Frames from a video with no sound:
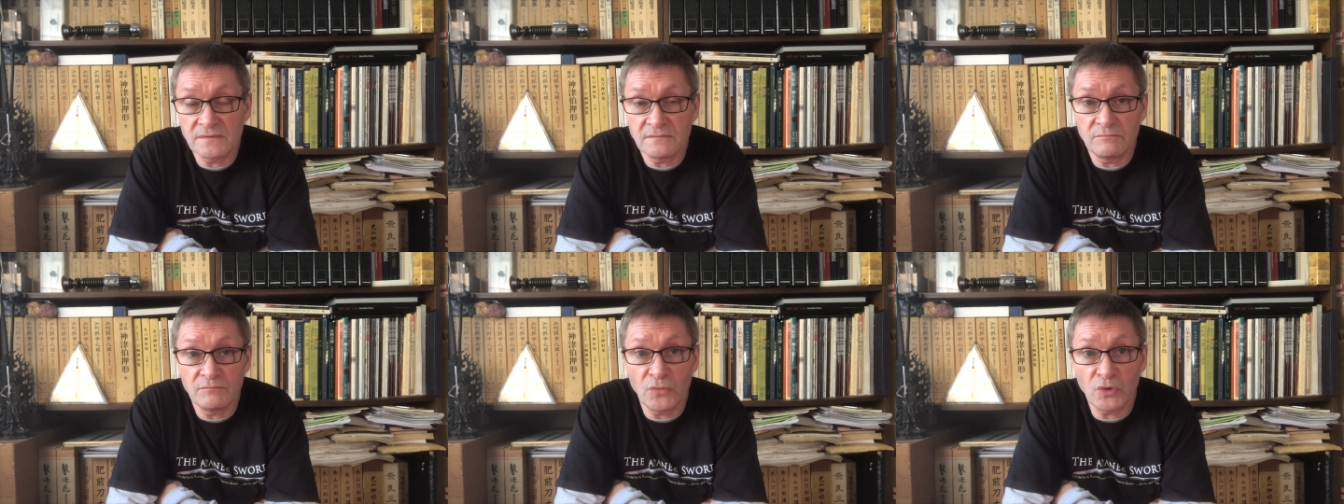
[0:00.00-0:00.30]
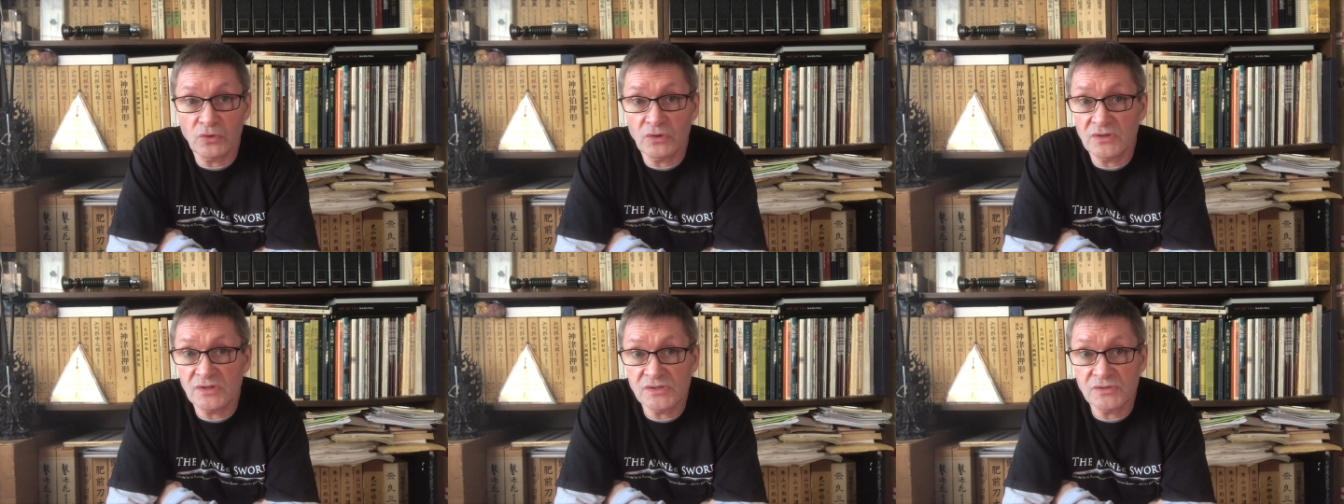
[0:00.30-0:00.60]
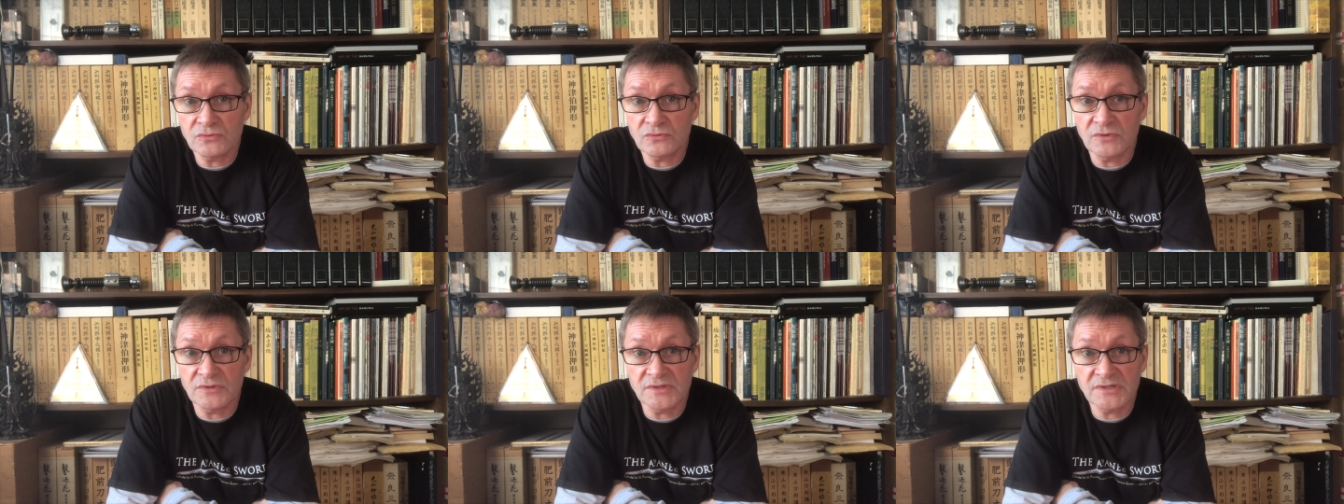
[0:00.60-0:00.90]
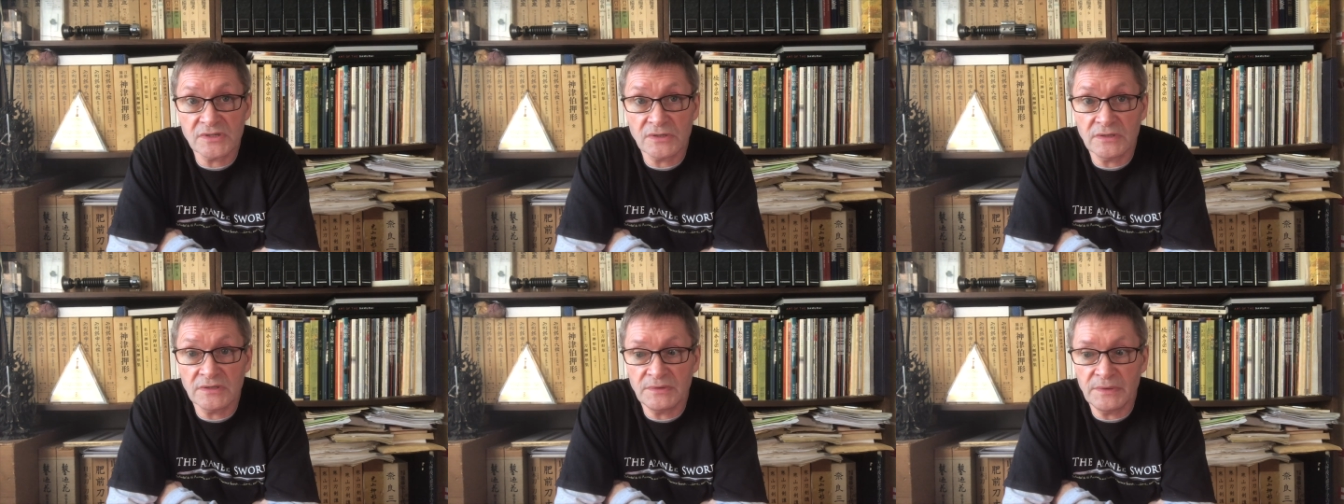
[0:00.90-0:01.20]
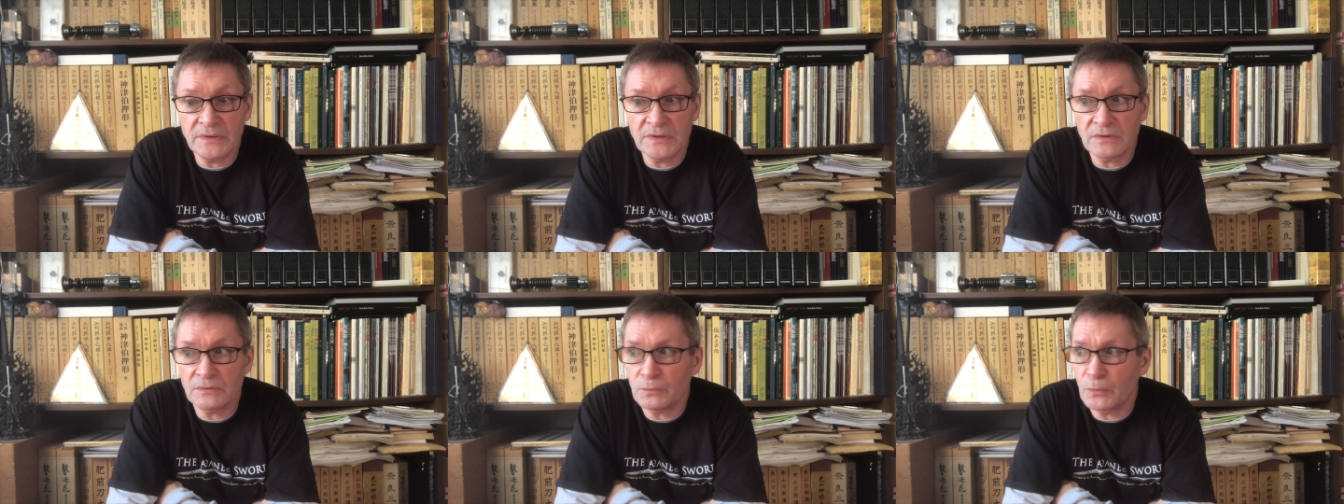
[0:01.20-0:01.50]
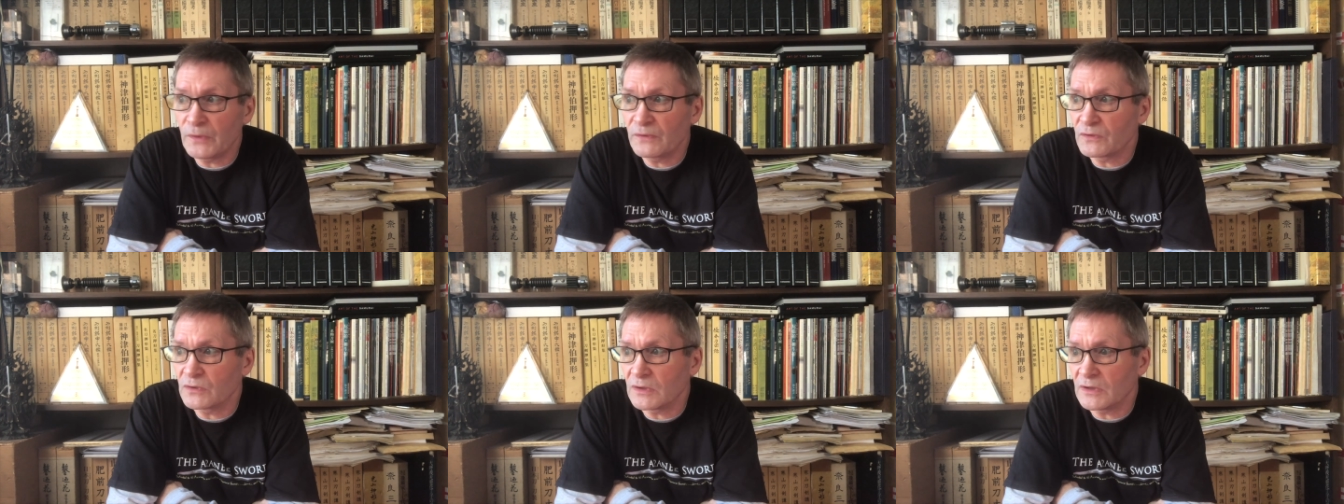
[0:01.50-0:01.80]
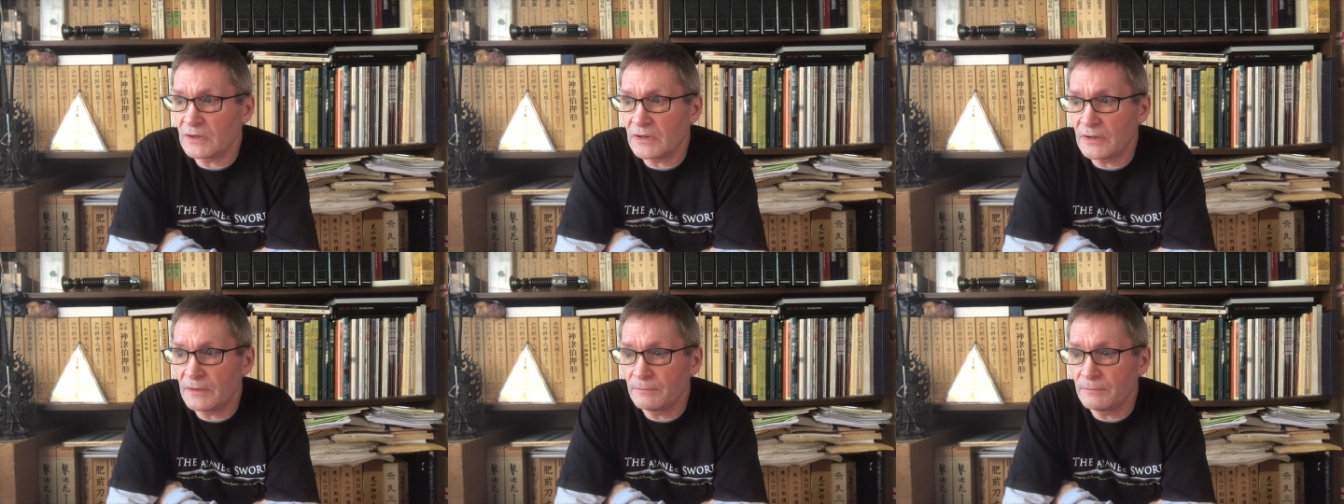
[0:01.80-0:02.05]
modern swords, so that we've got